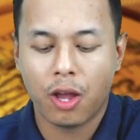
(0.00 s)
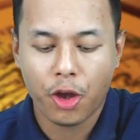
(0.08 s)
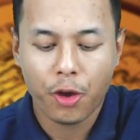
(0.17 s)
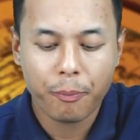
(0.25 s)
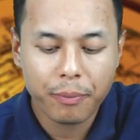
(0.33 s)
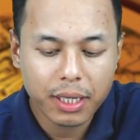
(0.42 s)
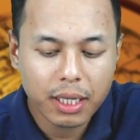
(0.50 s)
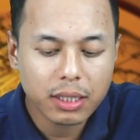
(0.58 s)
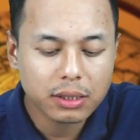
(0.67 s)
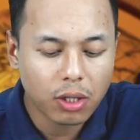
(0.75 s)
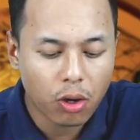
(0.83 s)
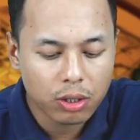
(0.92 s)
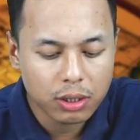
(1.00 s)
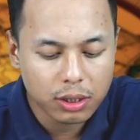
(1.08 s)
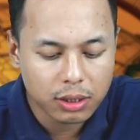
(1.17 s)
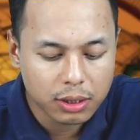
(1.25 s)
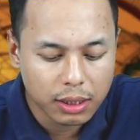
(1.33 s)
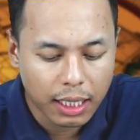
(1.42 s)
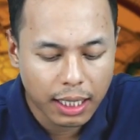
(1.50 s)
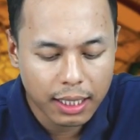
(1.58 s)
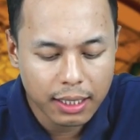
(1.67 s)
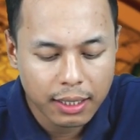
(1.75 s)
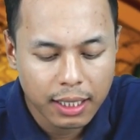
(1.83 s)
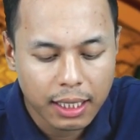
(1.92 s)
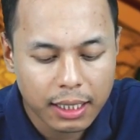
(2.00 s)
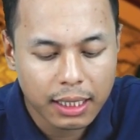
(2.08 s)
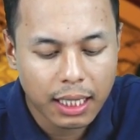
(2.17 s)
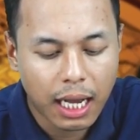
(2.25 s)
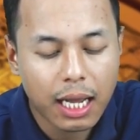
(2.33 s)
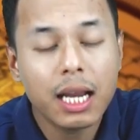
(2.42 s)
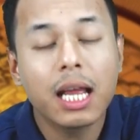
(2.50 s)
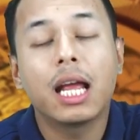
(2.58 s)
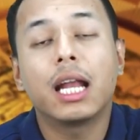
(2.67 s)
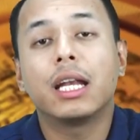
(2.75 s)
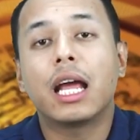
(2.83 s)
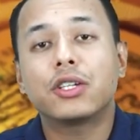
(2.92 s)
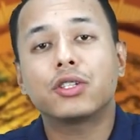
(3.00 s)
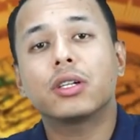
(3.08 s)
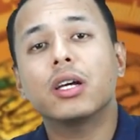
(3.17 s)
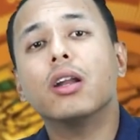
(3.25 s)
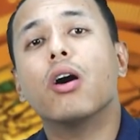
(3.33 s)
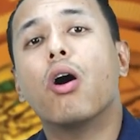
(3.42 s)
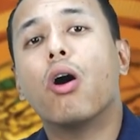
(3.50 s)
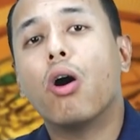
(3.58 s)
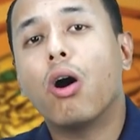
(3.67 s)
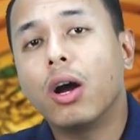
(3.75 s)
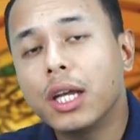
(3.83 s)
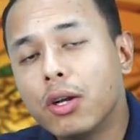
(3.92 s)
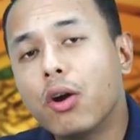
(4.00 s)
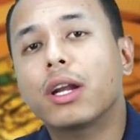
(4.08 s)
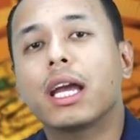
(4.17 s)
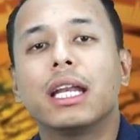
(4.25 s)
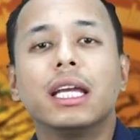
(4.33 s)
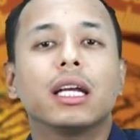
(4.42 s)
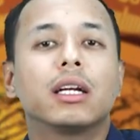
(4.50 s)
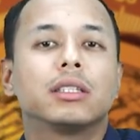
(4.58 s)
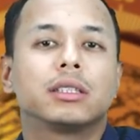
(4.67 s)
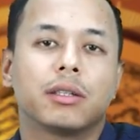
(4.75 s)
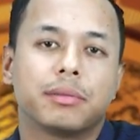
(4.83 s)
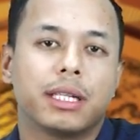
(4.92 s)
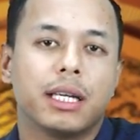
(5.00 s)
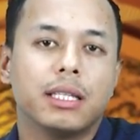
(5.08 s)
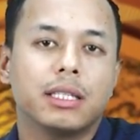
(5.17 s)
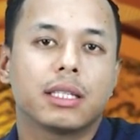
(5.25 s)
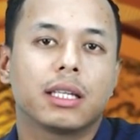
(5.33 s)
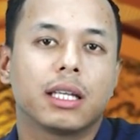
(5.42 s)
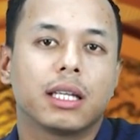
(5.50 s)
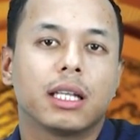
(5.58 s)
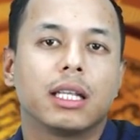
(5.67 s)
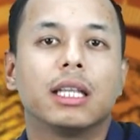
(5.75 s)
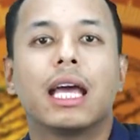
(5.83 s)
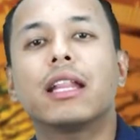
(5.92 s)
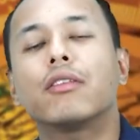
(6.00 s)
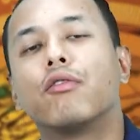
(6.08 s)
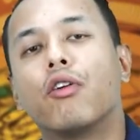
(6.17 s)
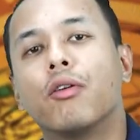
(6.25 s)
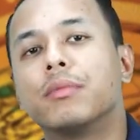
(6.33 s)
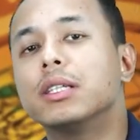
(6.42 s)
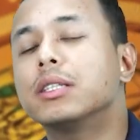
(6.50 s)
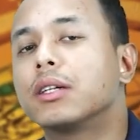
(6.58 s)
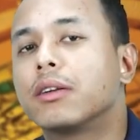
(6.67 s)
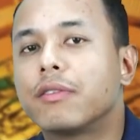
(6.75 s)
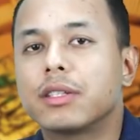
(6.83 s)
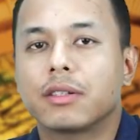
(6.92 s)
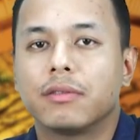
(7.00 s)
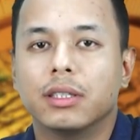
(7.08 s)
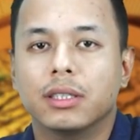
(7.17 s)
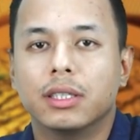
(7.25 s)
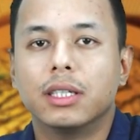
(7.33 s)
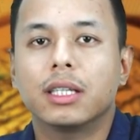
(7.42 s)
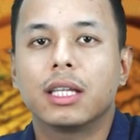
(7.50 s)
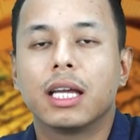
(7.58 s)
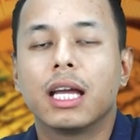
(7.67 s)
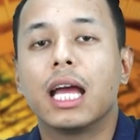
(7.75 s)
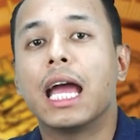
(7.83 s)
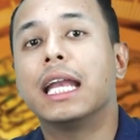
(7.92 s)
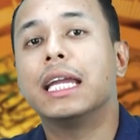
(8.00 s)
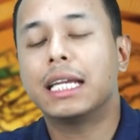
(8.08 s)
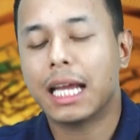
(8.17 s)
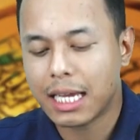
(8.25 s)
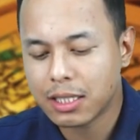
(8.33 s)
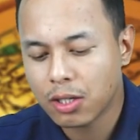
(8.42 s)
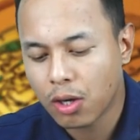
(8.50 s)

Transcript: Minerals, on the other hand, they are natural inorganic substance that form the surface of the earth, and it has